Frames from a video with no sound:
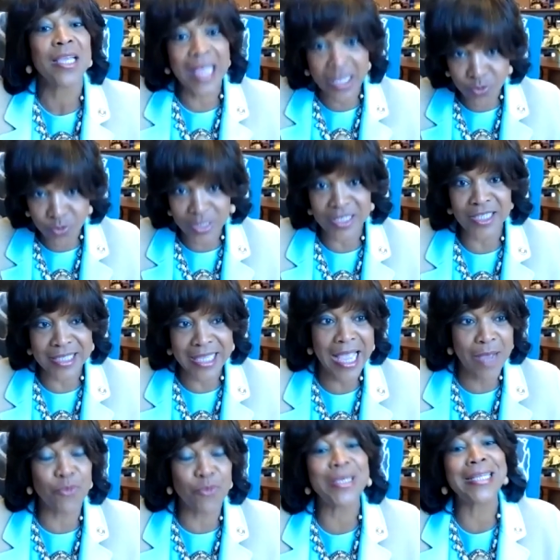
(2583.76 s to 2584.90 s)
That's what needs to
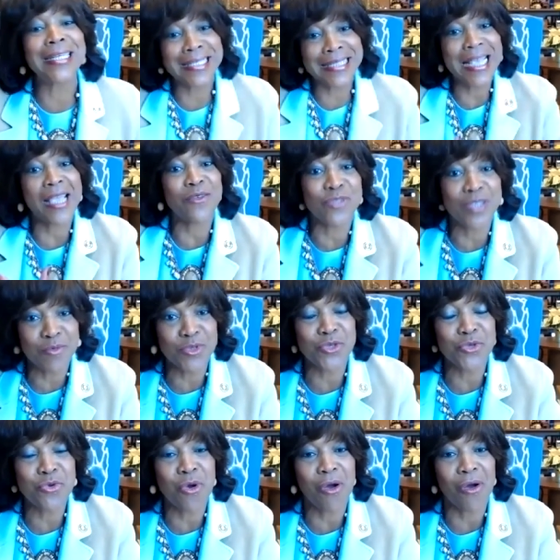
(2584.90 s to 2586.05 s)
happen. We need to save some of
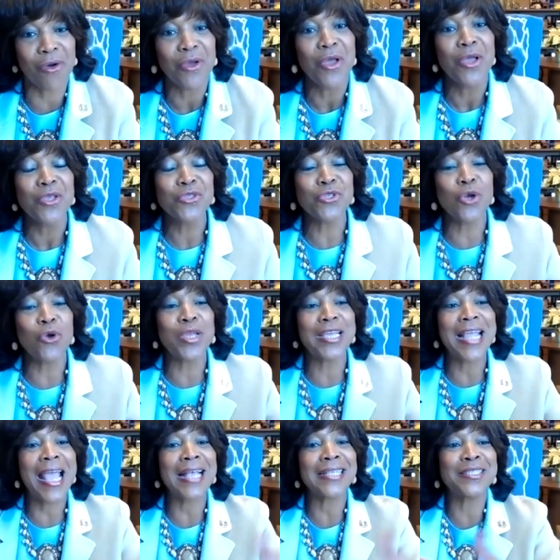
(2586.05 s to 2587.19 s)
you all. So it
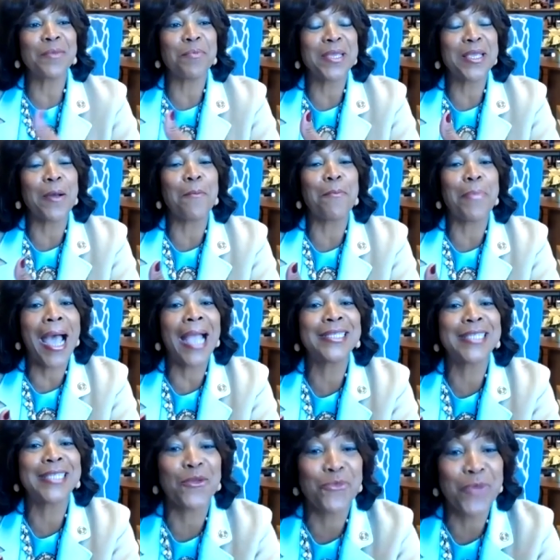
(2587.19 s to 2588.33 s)
has to be a
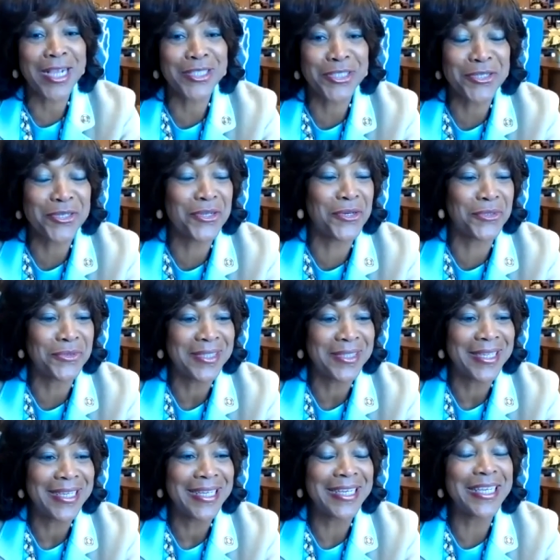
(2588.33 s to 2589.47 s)
bi-directional
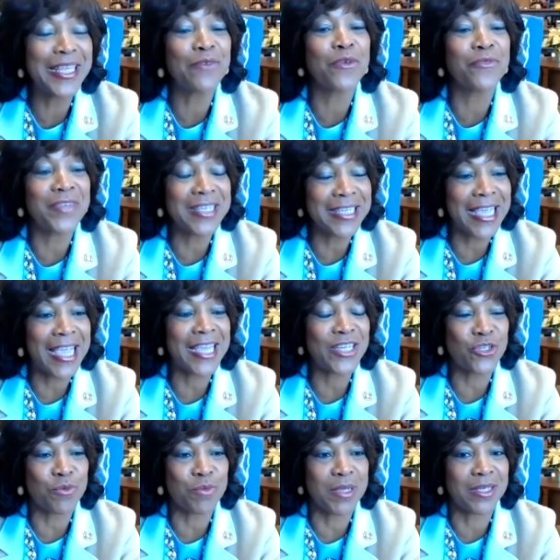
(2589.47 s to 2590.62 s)
level of
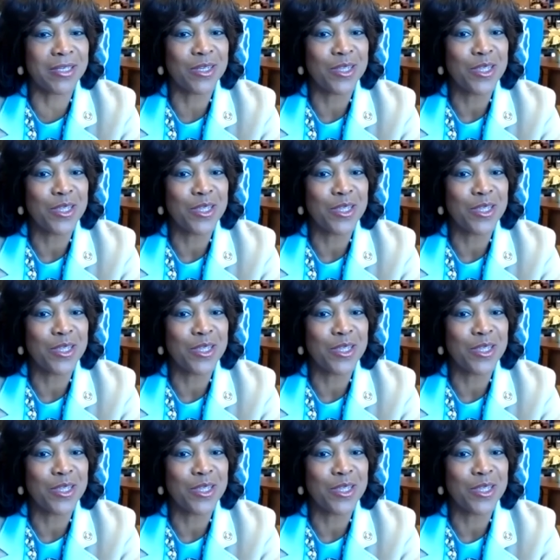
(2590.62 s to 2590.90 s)
engagement